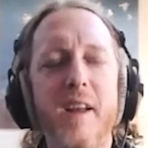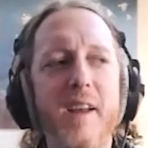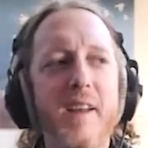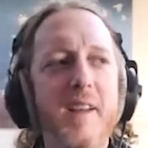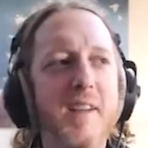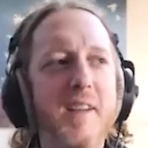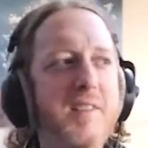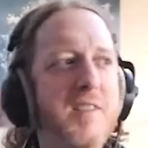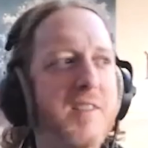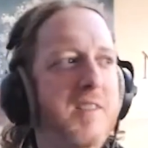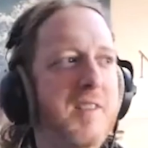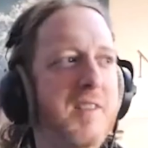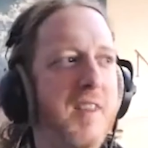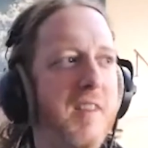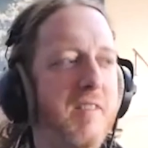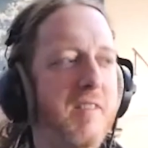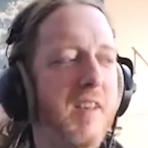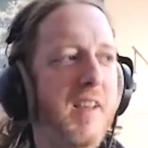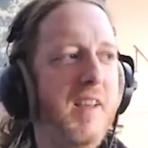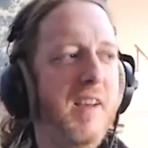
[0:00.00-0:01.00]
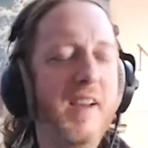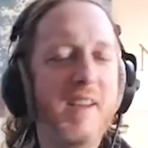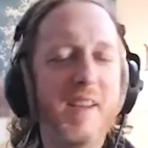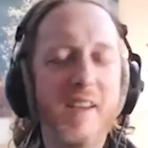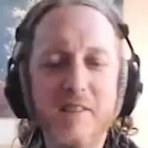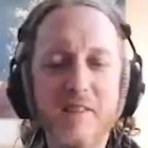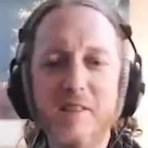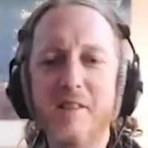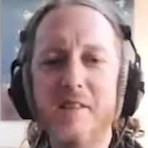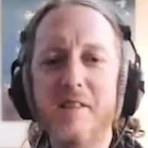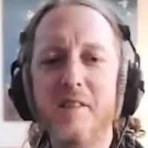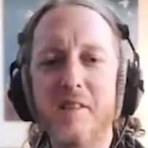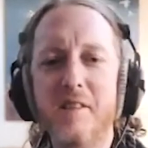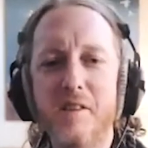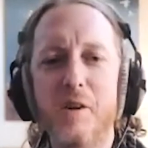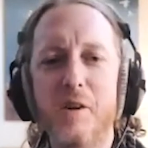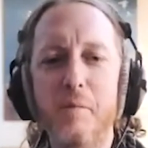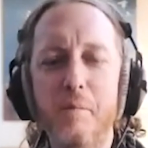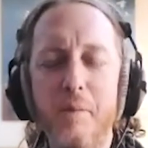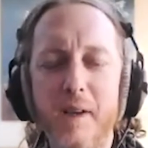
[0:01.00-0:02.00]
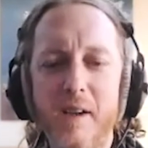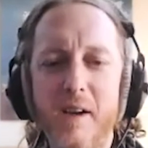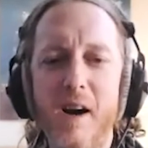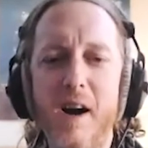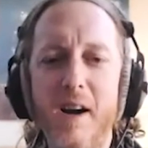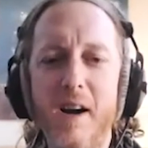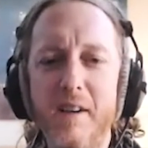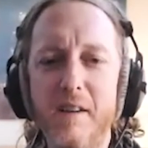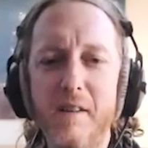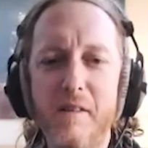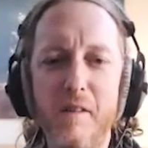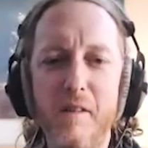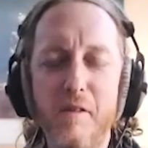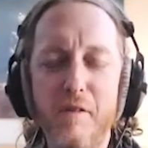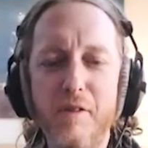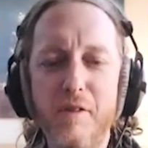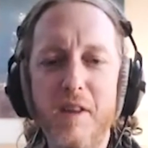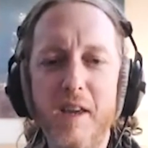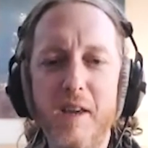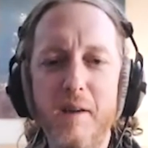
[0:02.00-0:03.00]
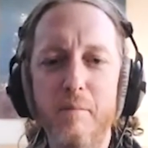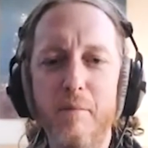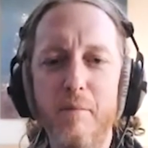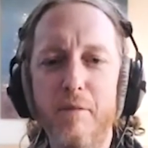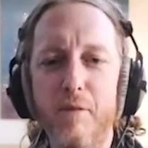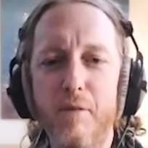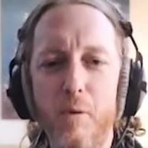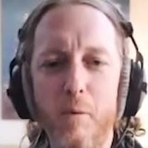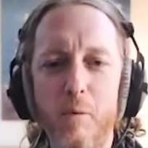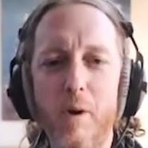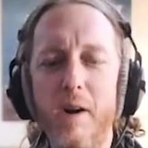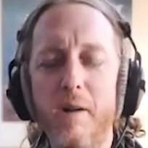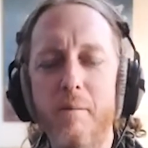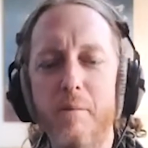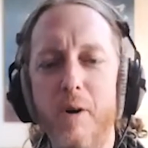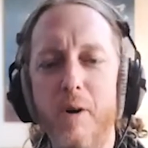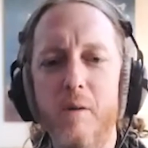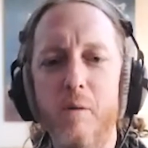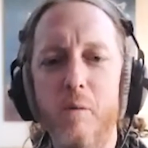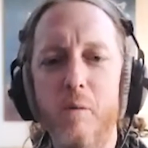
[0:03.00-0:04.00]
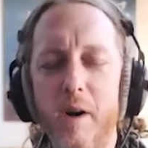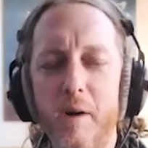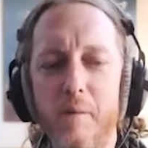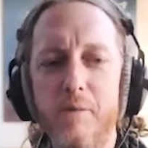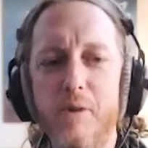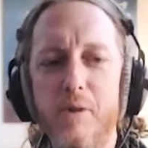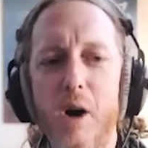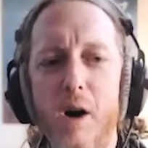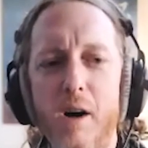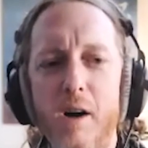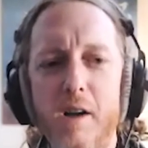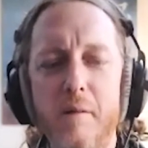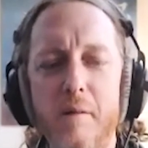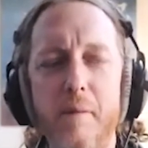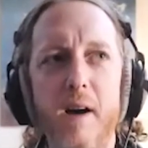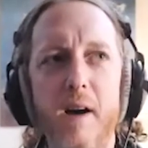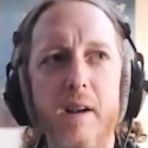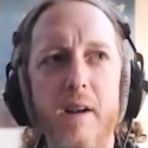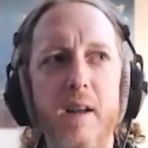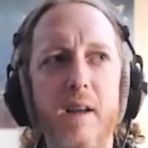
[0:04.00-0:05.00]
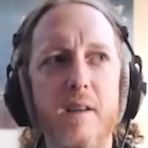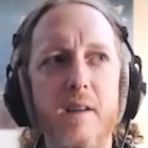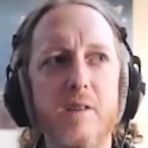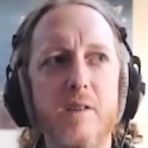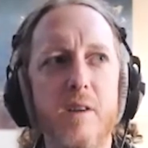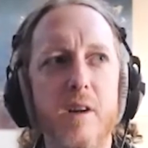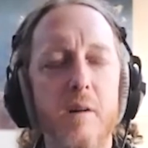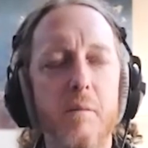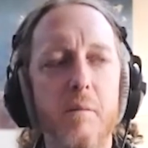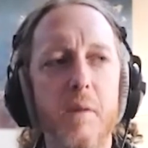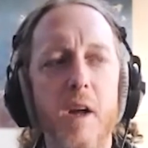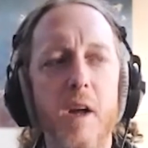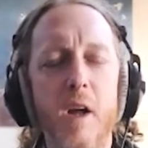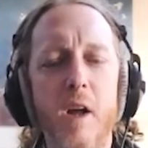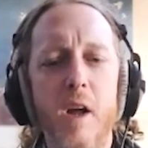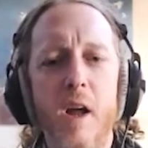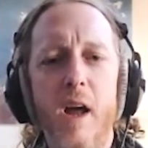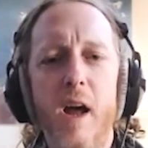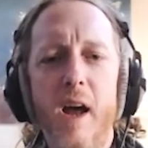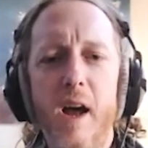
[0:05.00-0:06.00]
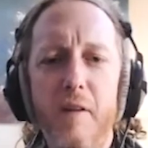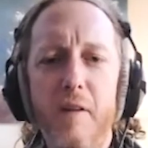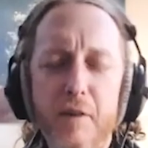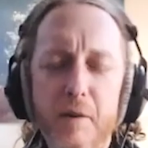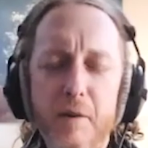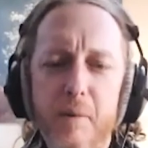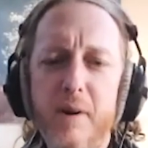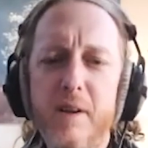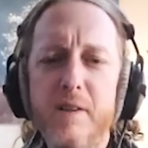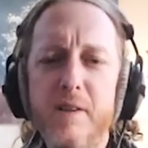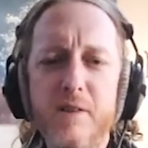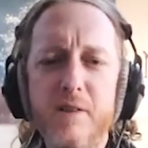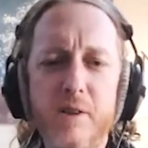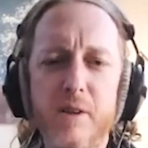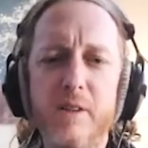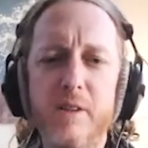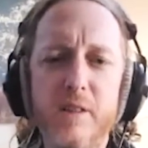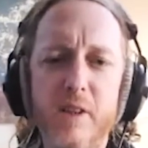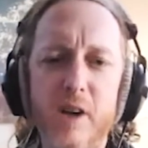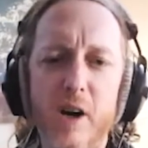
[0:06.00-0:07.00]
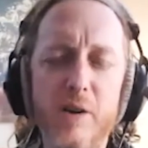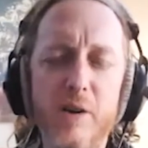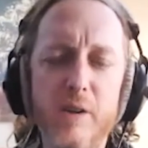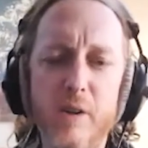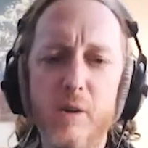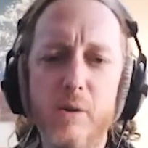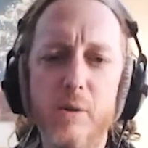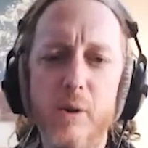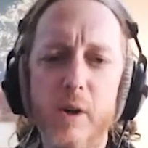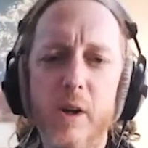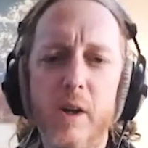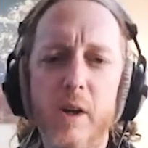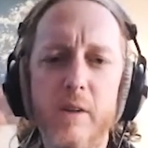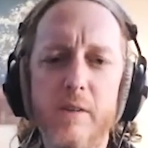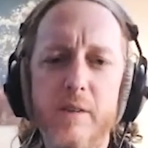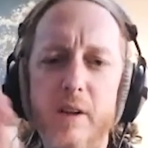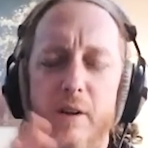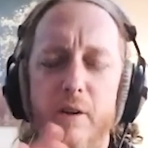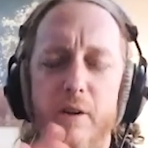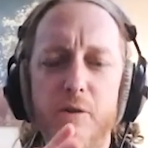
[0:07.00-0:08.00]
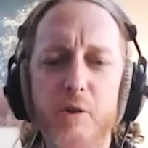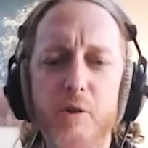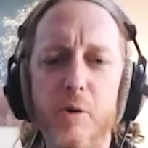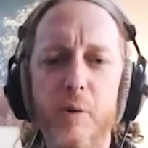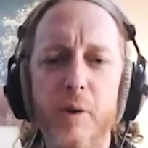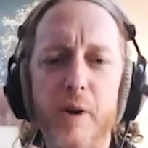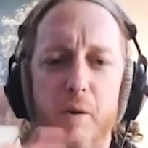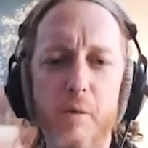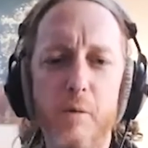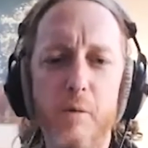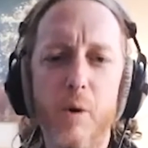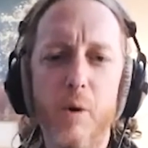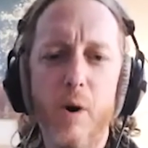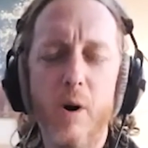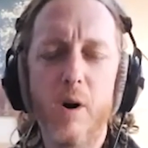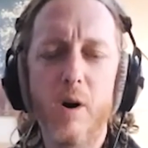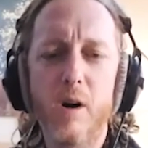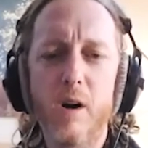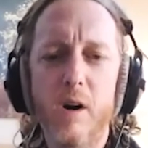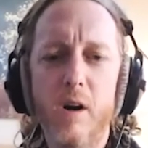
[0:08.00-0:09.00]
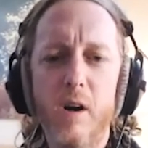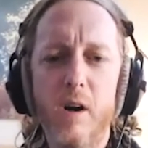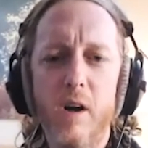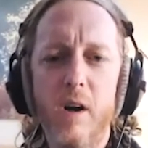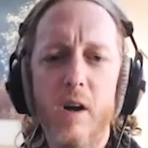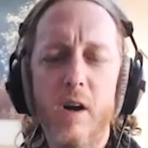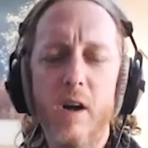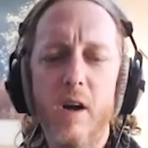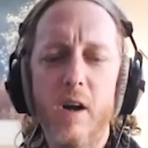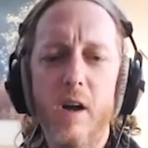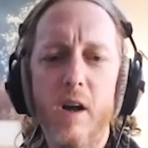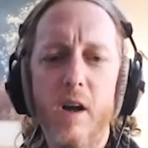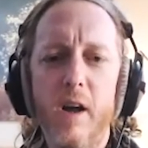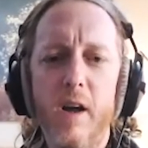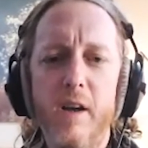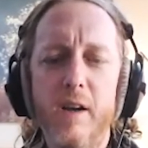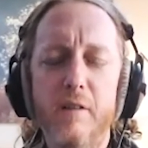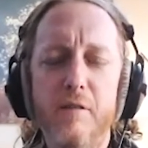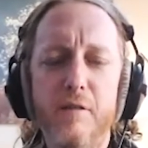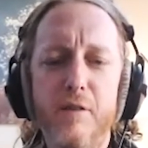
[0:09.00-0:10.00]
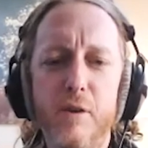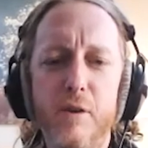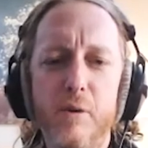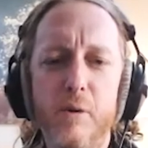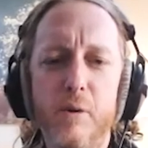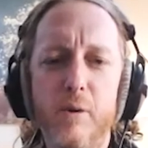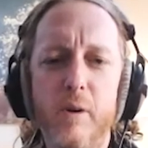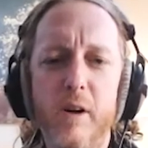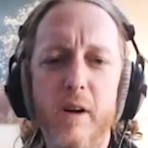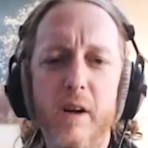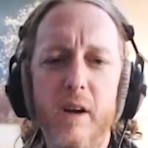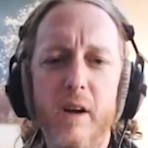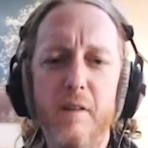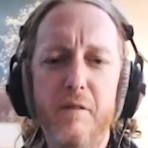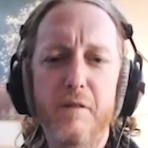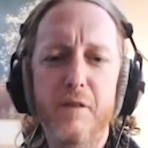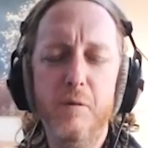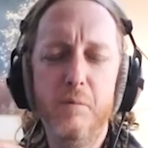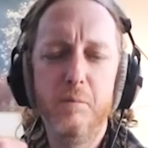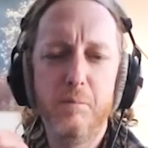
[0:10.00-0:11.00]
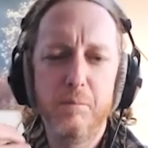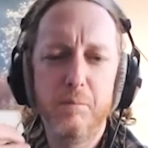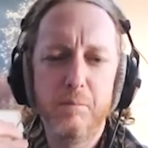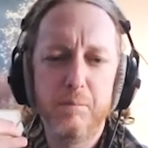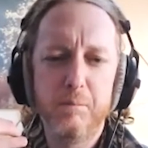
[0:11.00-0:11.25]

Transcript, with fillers: and this is the thing. I guess this is going to be kind of the theme for what I'm what I'm talking about is hmm. um, everybody's going to tell you that you're doing it wrong, mm. and if you if you